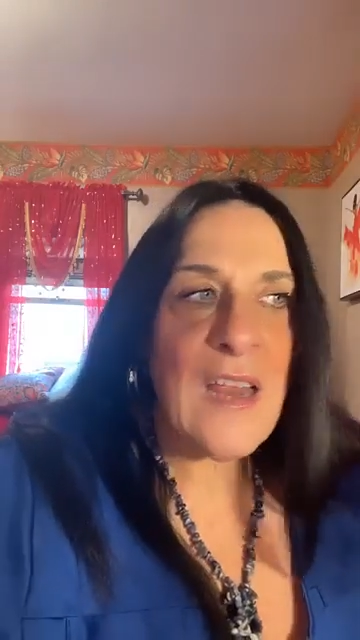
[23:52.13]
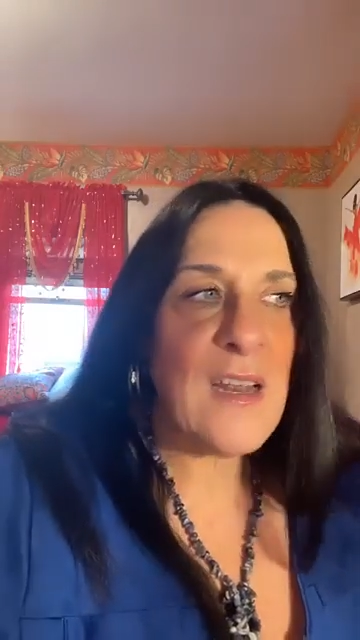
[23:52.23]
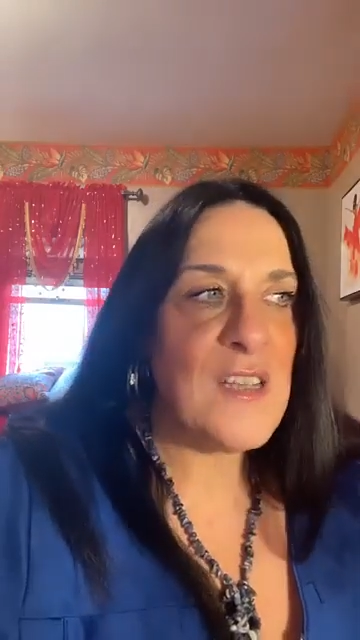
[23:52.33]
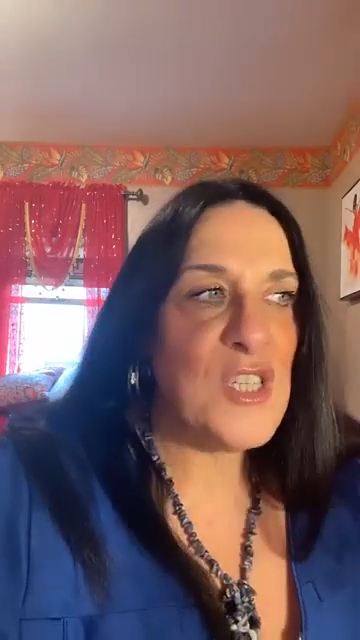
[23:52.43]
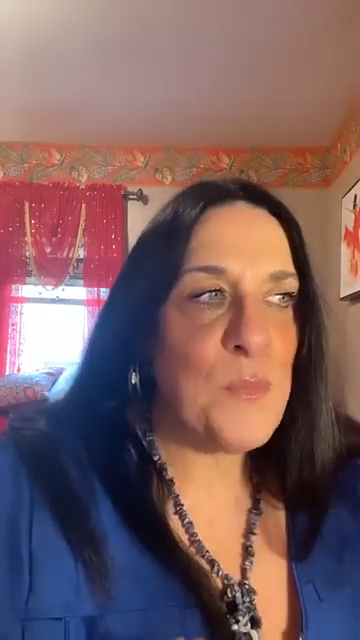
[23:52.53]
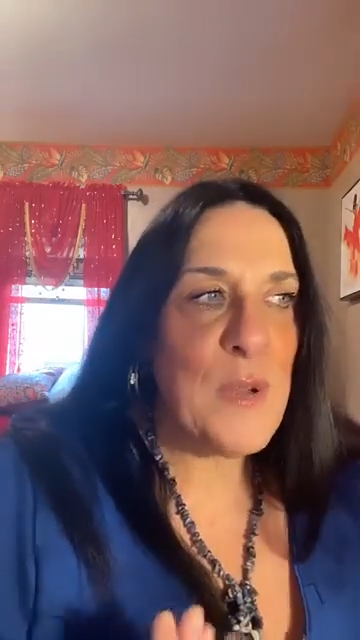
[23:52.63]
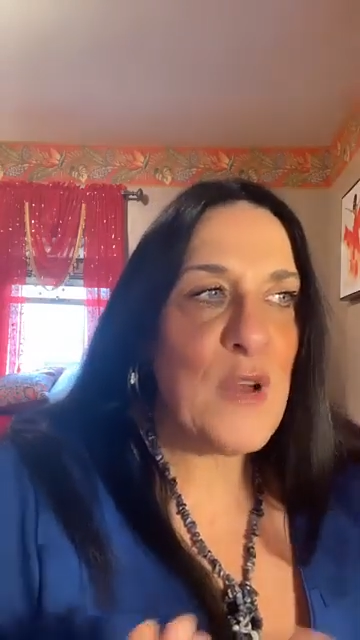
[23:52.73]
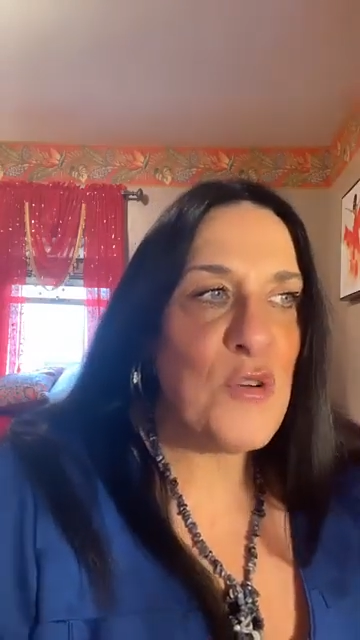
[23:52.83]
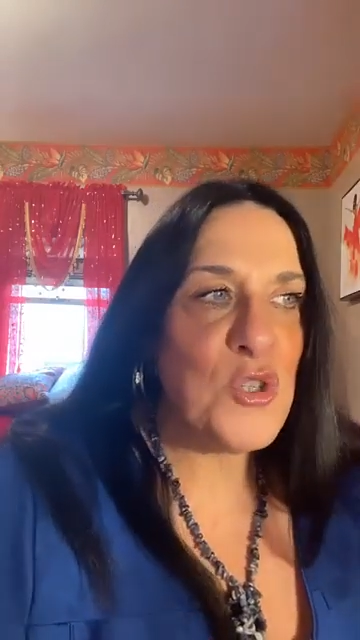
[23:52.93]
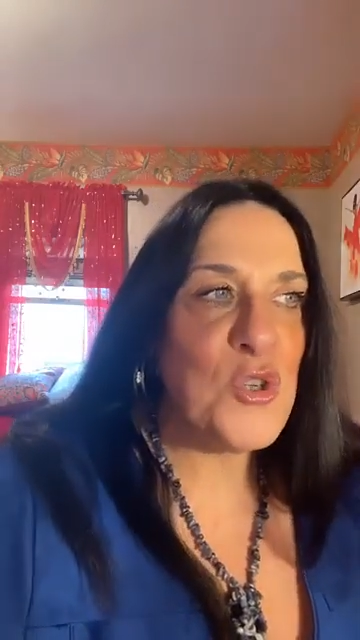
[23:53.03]
in a
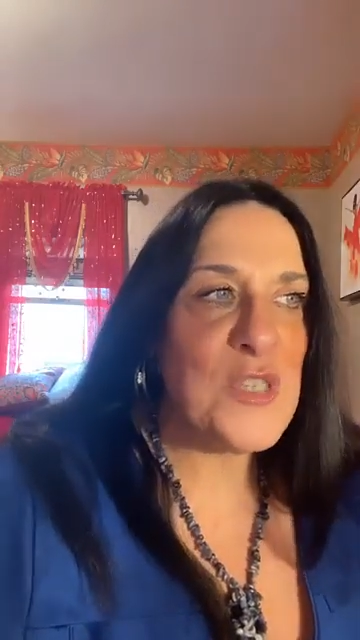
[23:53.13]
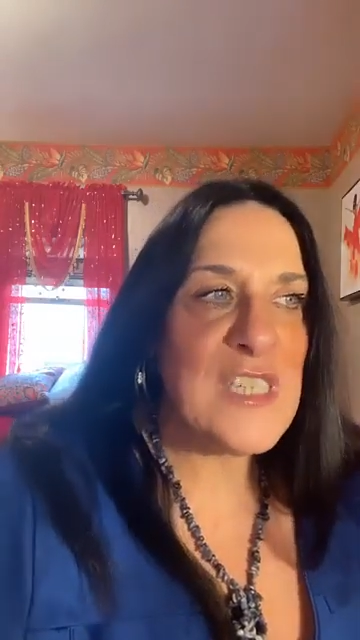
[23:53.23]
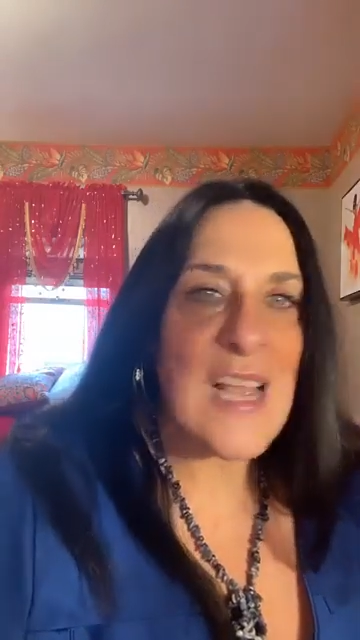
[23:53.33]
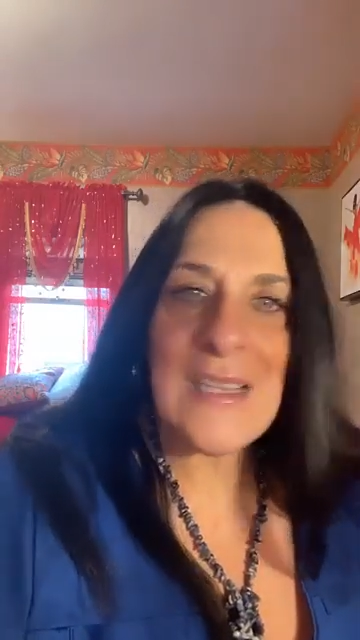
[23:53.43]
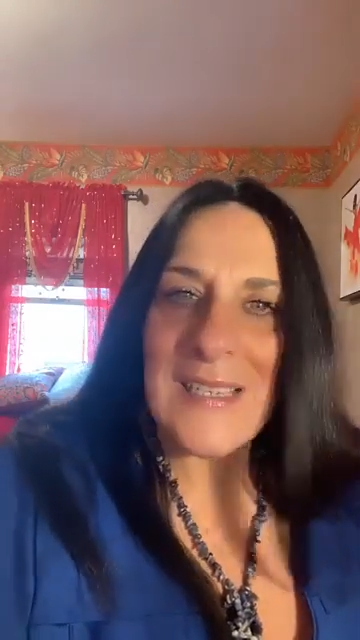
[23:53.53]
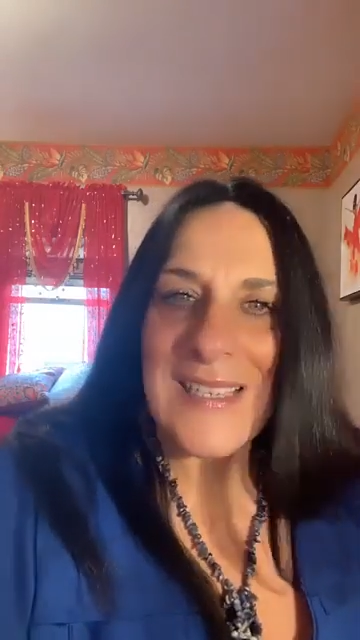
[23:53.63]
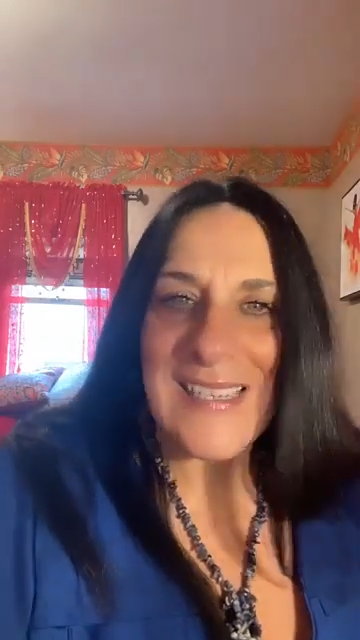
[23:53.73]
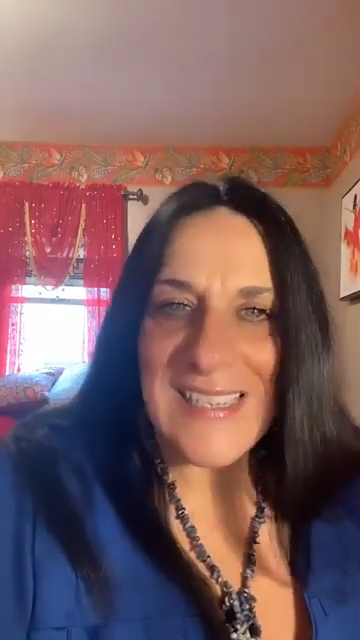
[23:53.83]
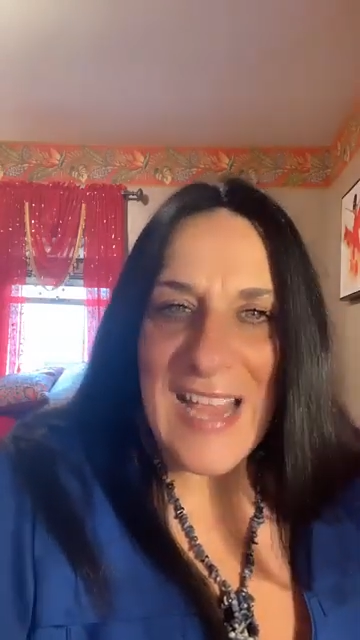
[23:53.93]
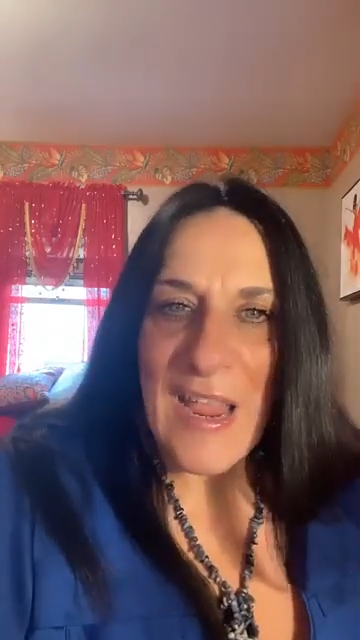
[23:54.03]
spiritual sense
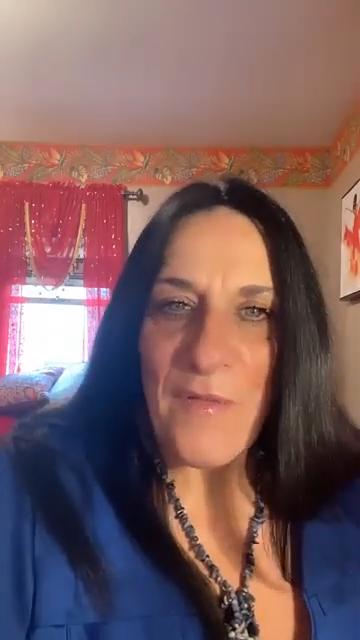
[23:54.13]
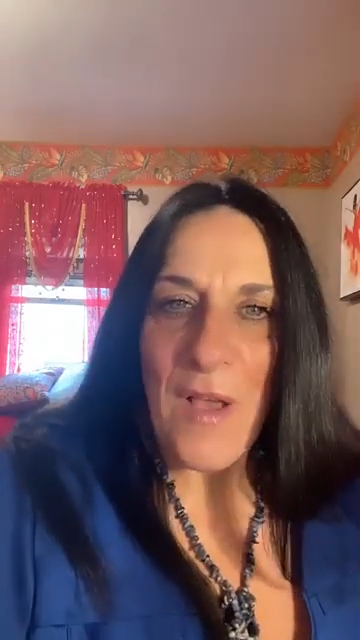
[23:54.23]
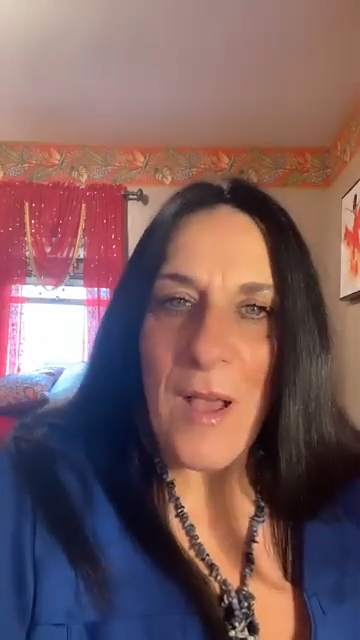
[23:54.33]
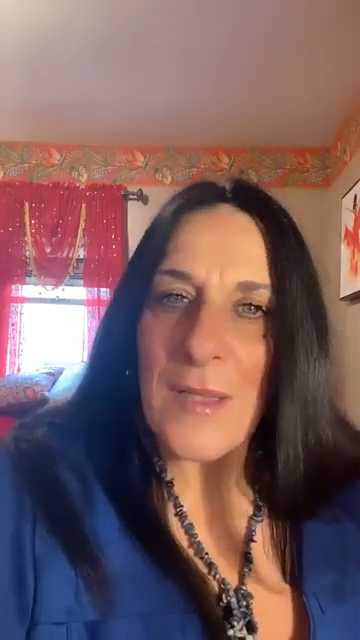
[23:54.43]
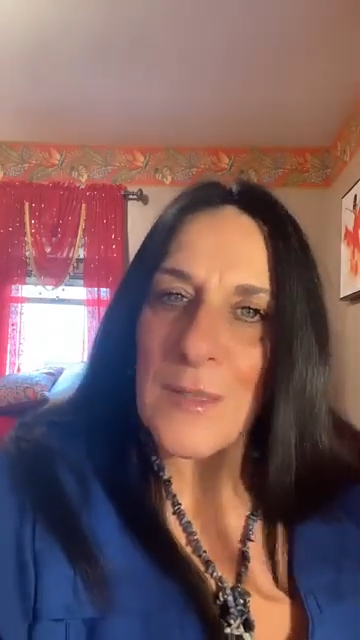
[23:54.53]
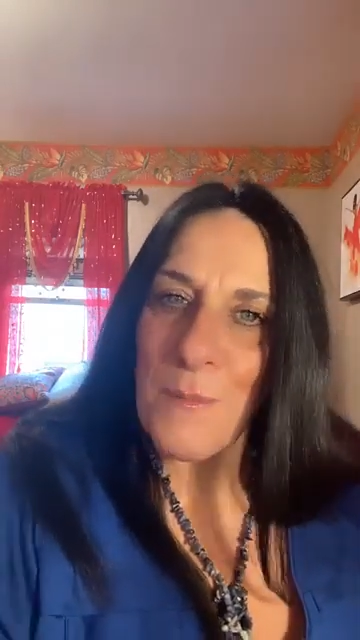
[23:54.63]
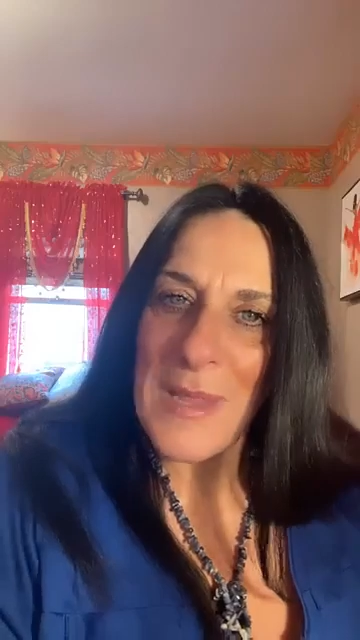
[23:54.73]
to save us.